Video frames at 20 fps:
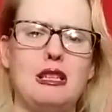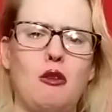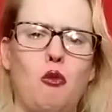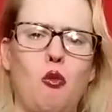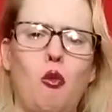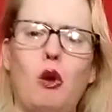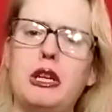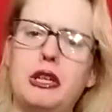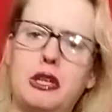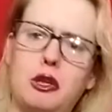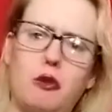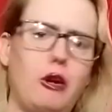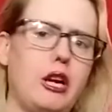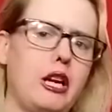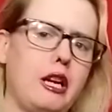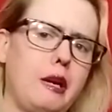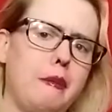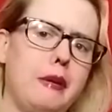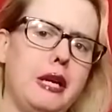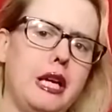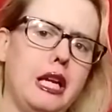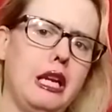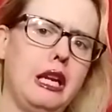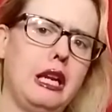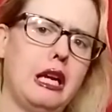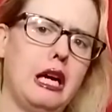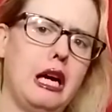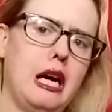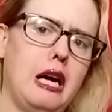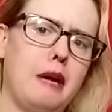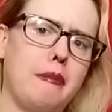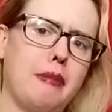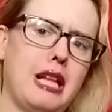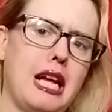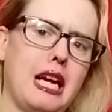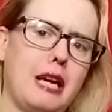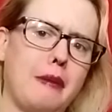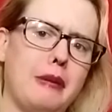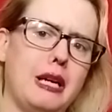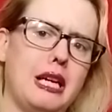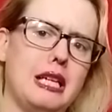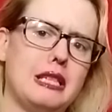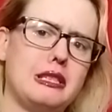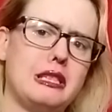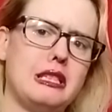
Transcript: want to recommend uh, Black Mass.